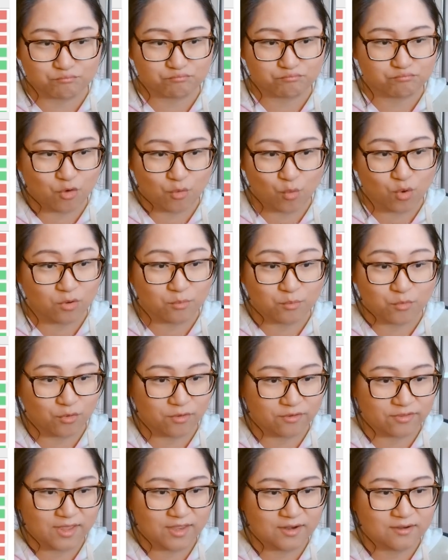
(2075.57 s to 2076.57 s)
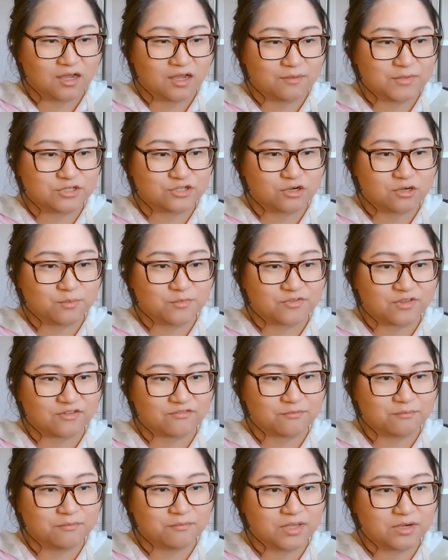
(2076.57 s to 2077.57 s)
or more than. In terms
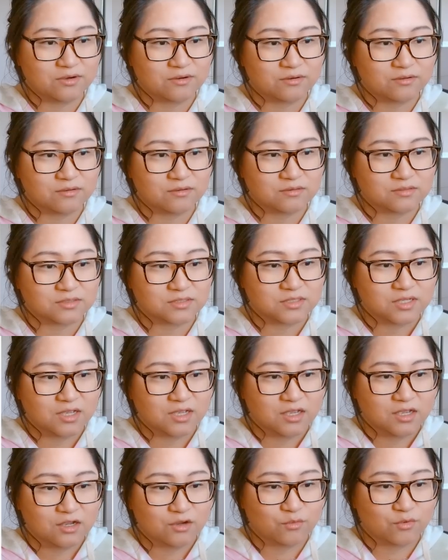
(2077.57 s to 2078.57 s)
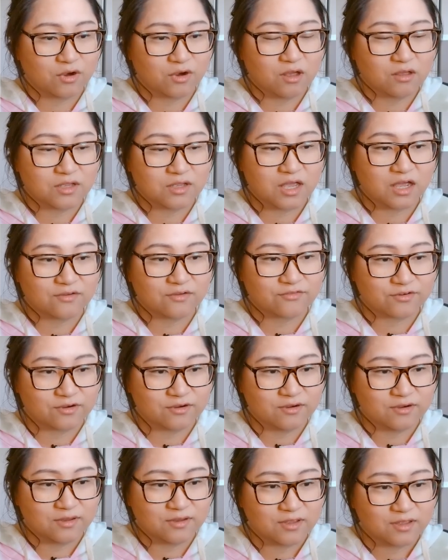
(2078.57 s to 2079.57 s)
of minerals, we're all
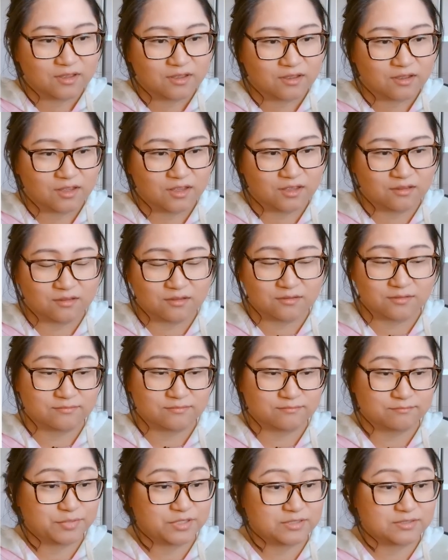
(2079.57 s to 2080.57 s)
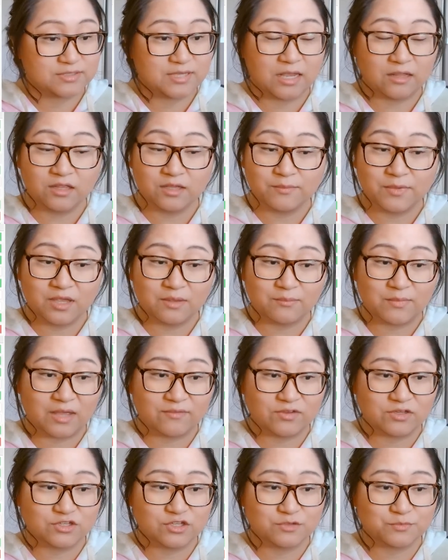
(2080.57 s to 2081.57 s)
covered. It, eh, telling me I'm
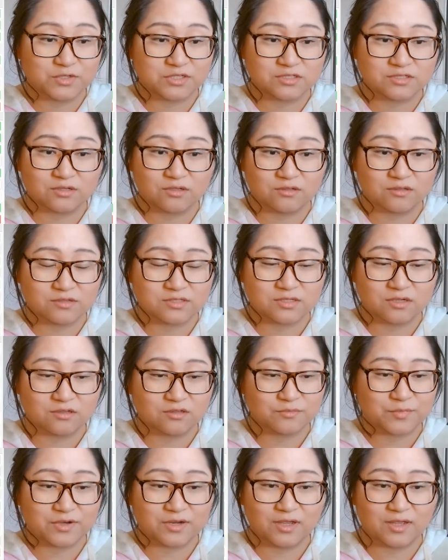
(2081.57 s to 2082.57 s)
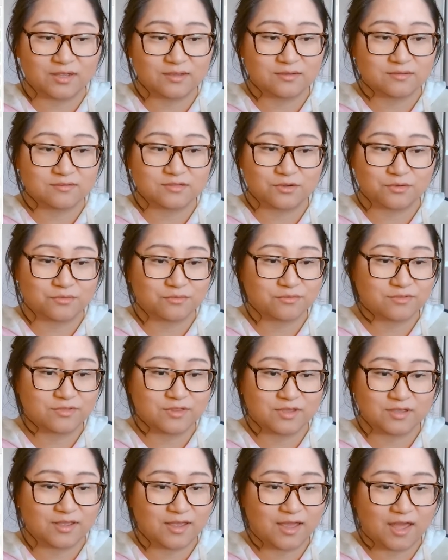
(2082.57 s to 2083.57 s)
having too much salt, salt, but I don't
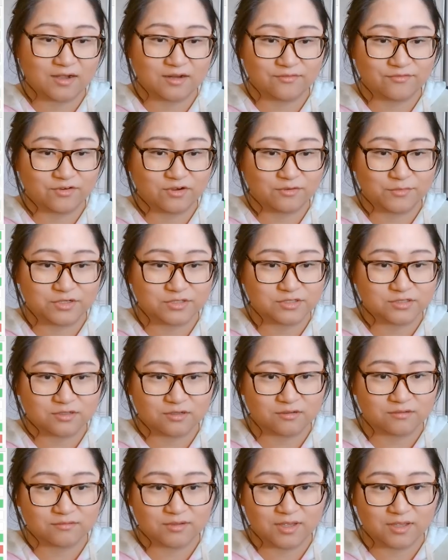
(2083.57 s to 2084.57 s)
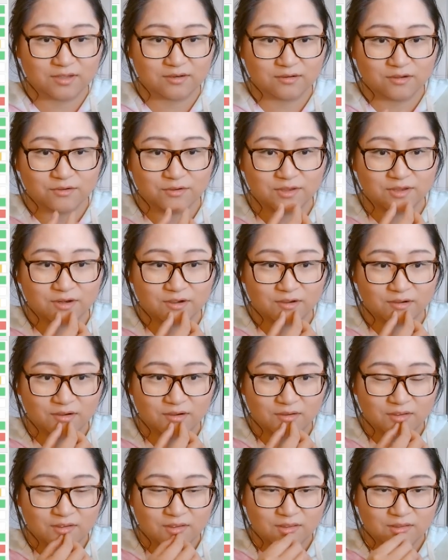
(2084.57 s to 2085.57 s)
think I added very much salt. And oh, here.
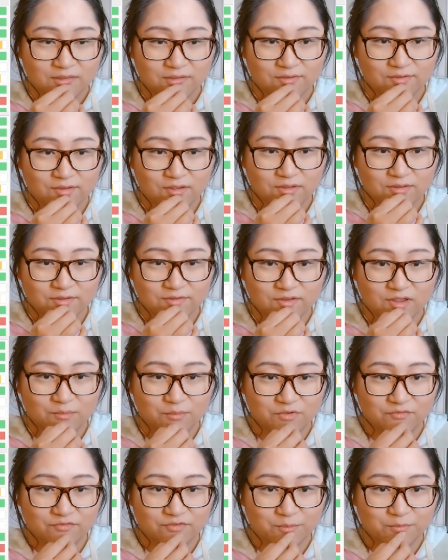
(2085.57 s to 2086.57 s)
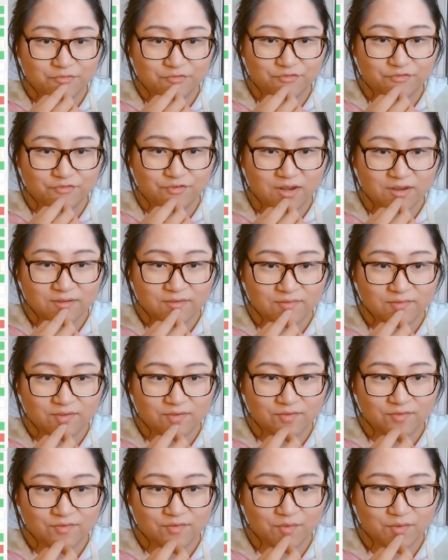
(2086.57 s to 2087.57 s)
The salt is coming from Frank's
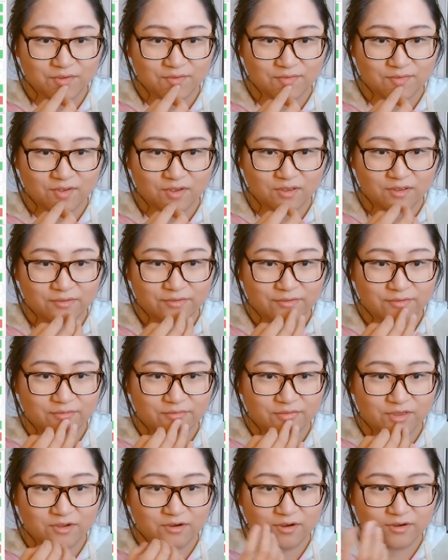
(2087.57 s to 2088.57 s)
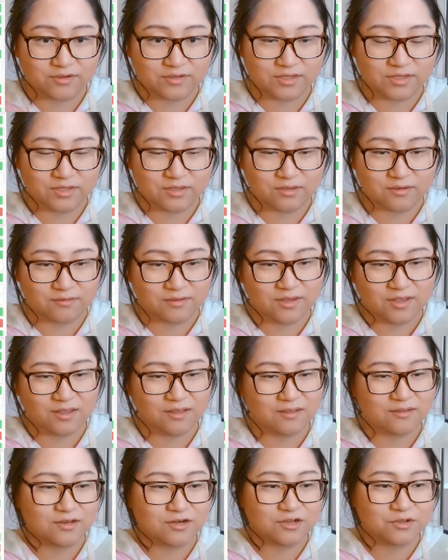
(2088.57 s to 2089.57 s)
soy sauce, the Gardein.
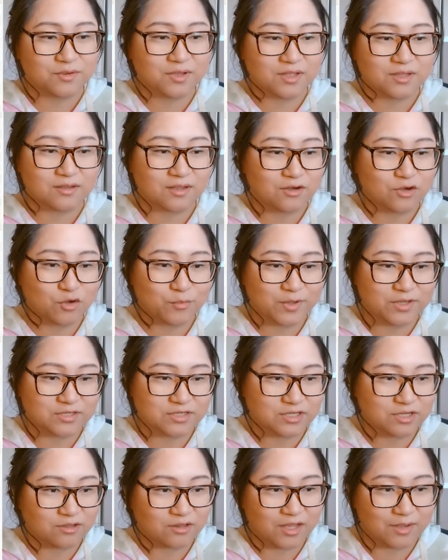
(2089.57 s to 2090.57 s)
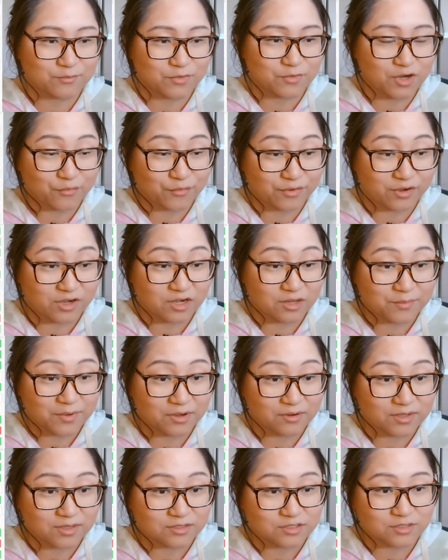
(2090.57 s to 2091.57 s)
Yeah, you know what? No big deal. I'm not worried
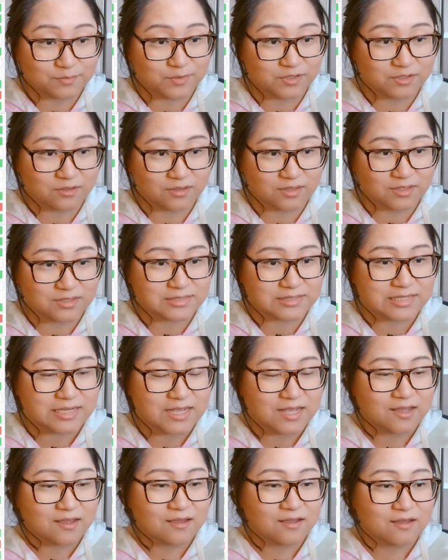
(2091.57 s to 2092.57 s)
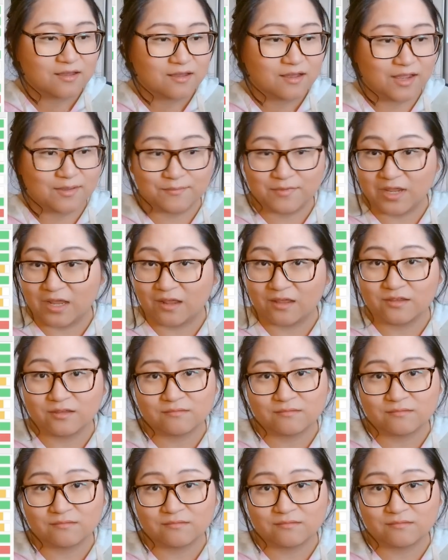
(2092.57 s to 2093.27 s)
about it, to be honest. I'm ne-